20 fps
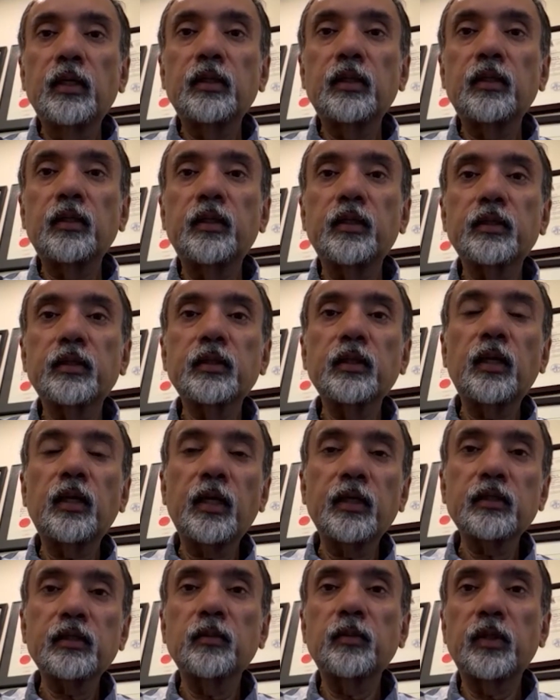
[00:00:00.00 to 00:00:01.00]
there still
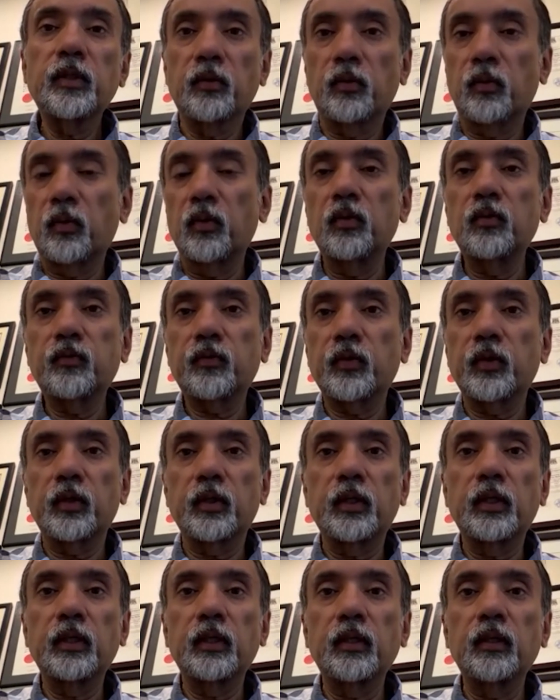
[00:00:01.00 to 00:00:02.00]
has to be a role
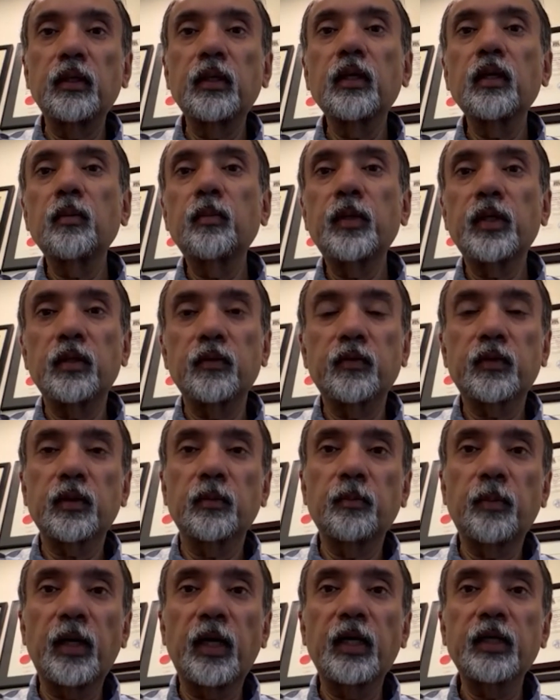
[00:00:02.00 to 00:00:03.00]
for a little bit of
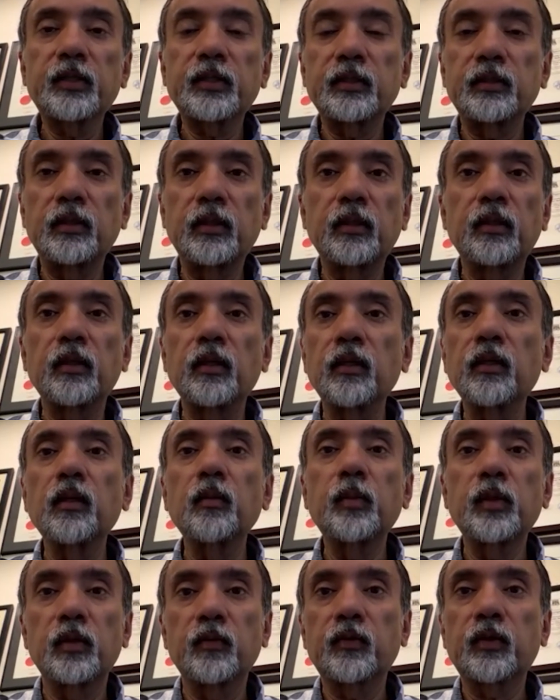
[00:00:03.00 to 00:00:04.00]
compassion and a
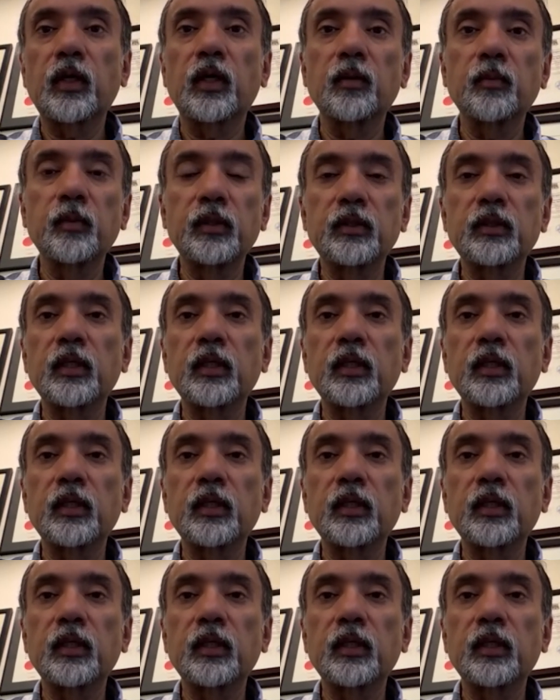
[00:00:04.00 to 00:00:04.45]
little bit of common